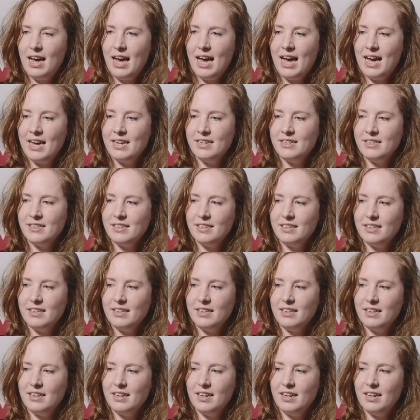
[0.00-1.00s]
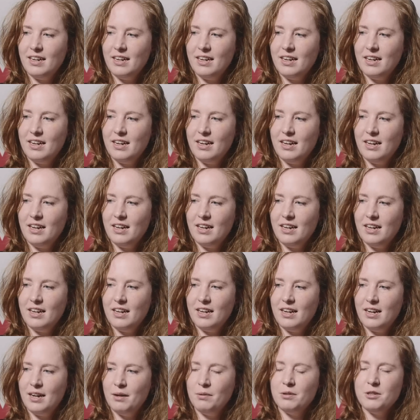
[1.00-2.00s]
And
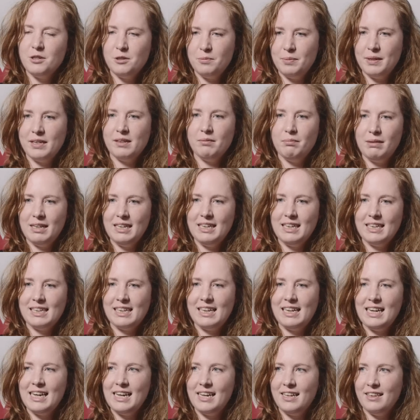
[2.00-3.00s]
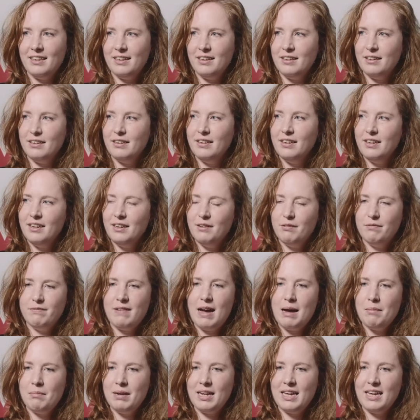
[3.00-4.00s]
I want to be completely clear that
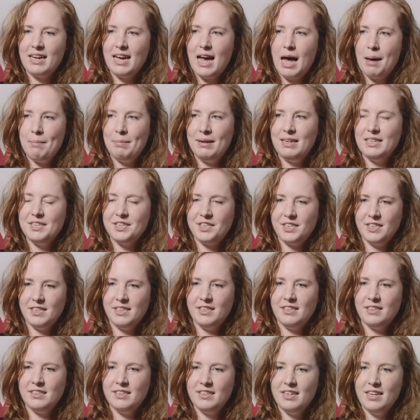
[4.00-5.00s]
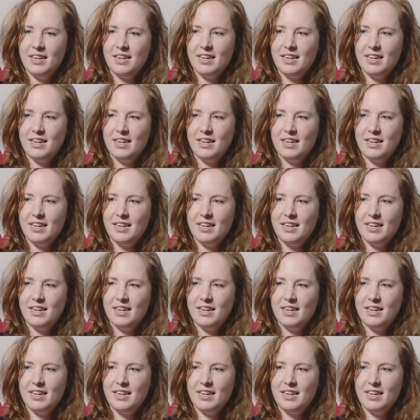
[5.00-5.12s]
family abolition